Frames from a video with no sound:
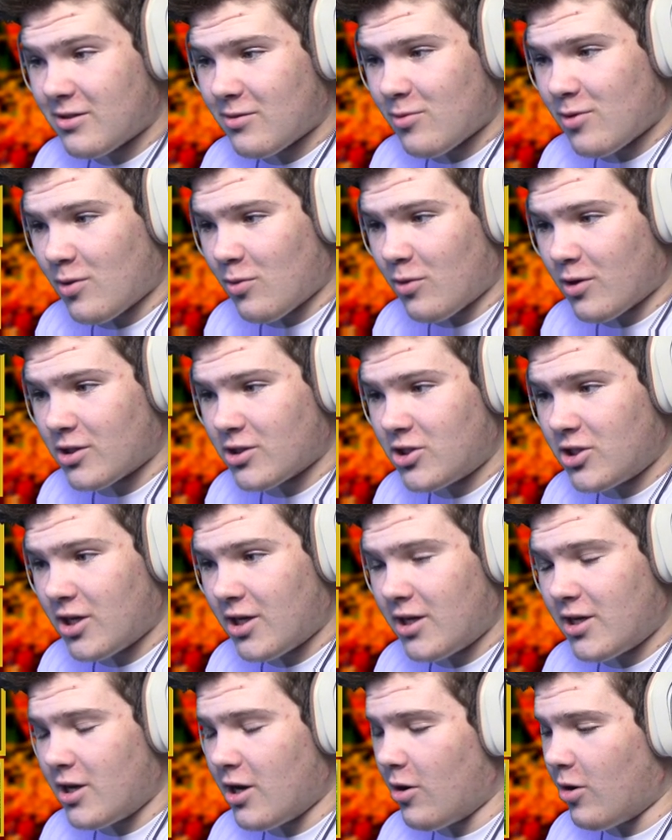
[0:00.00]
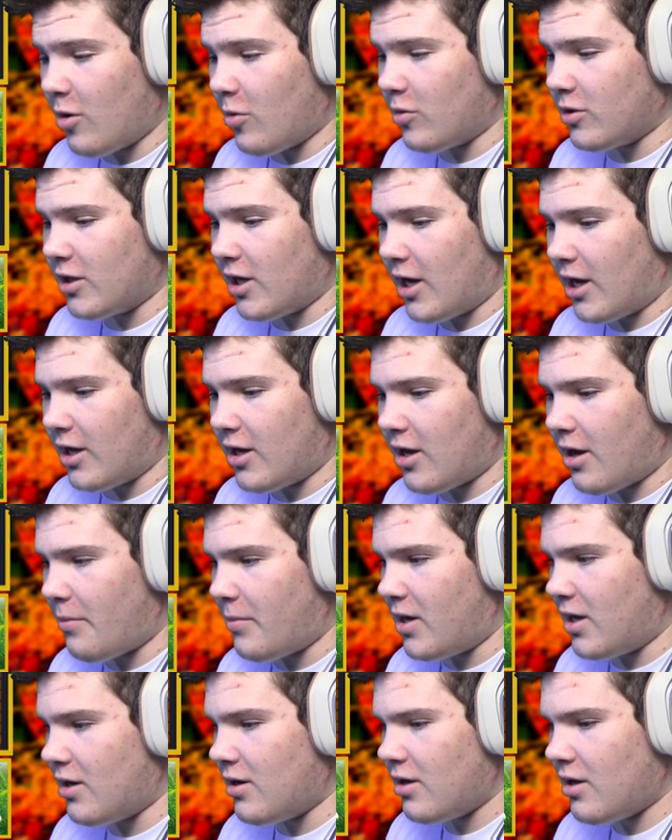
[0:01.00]
Will it one-shot? No, it will not. I
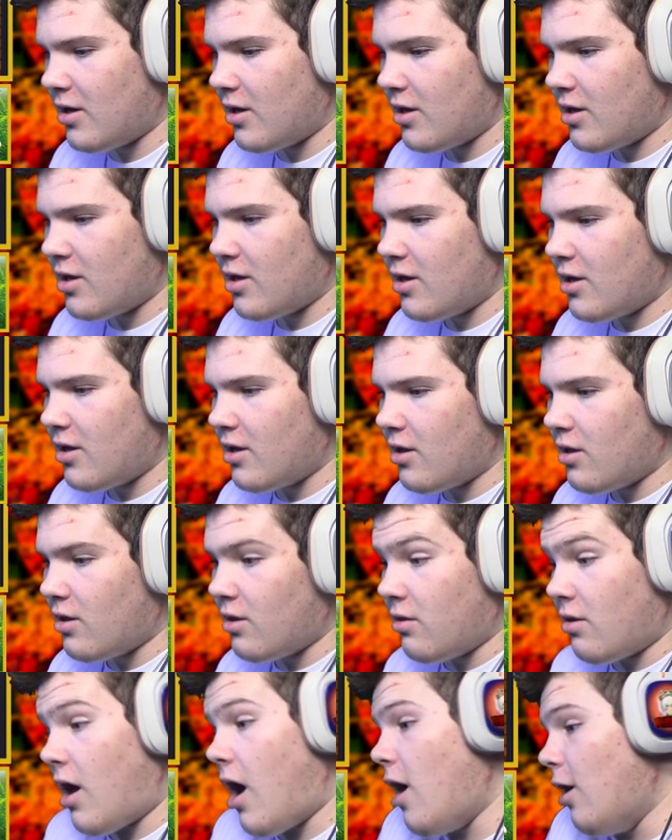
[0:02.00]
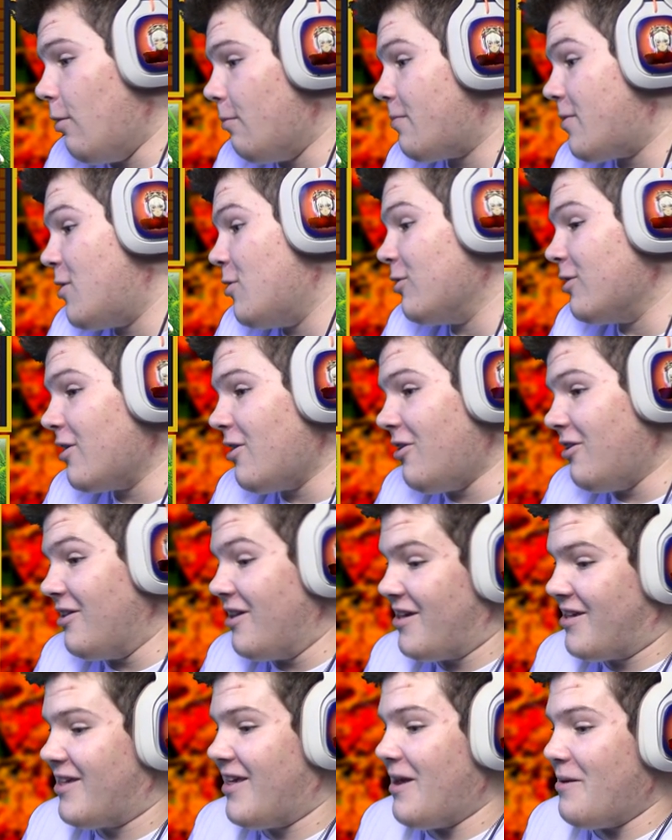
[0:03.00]
mean... Oh, you literally
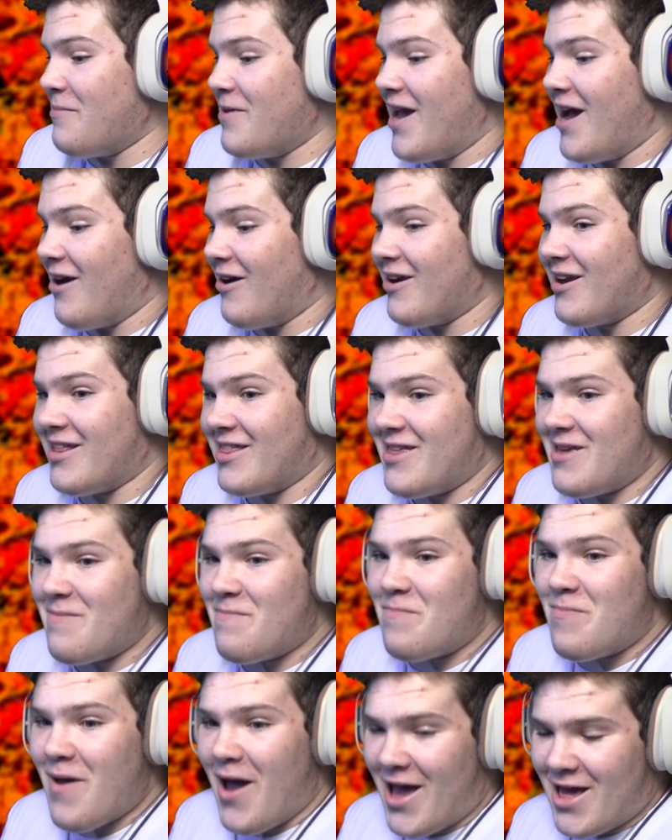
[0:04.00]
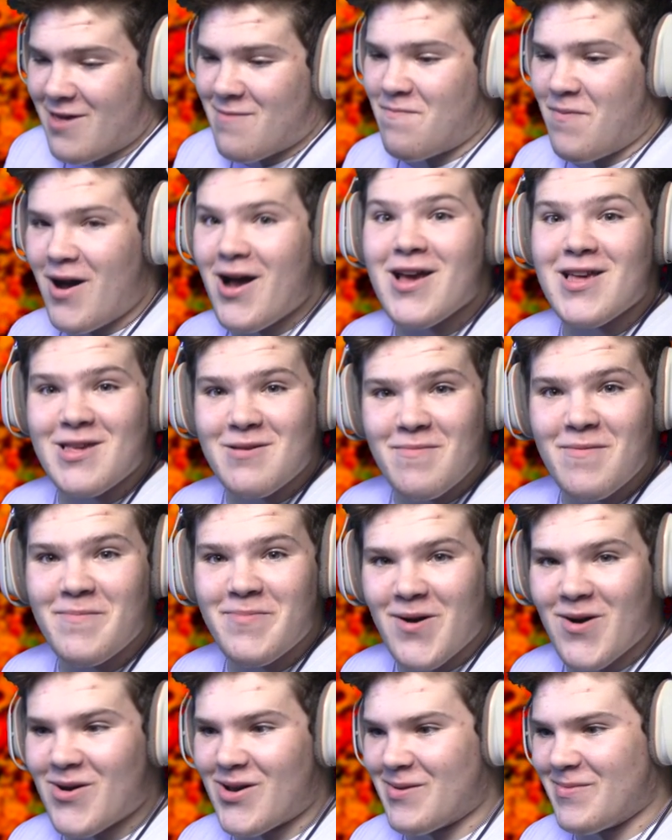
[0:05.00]
sent me out to the best possible
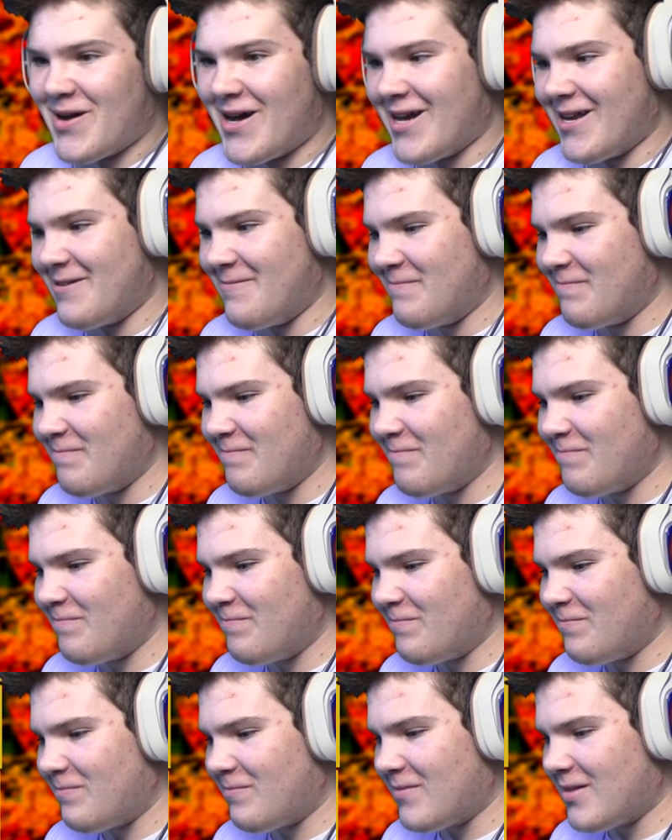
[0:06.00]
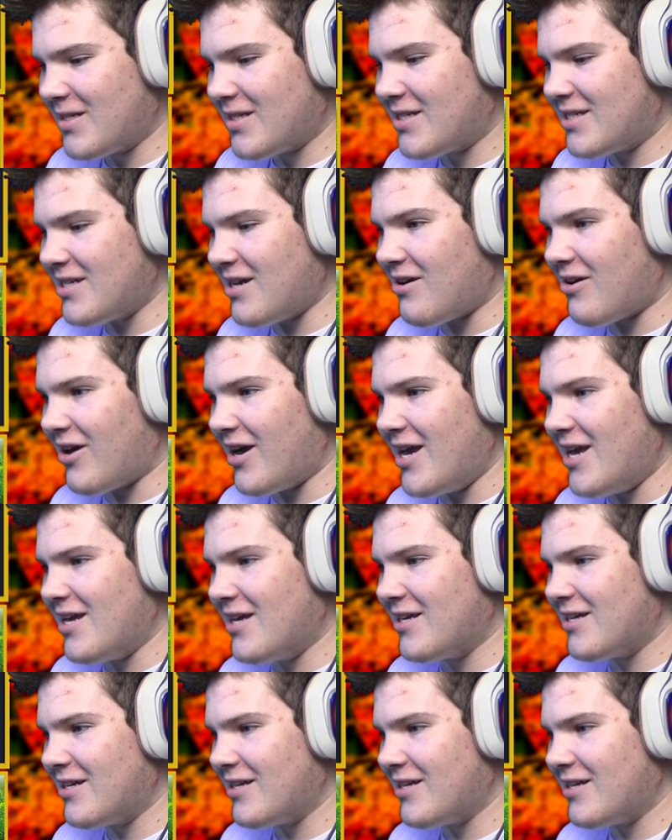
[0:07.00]
Pokemon. Sorry.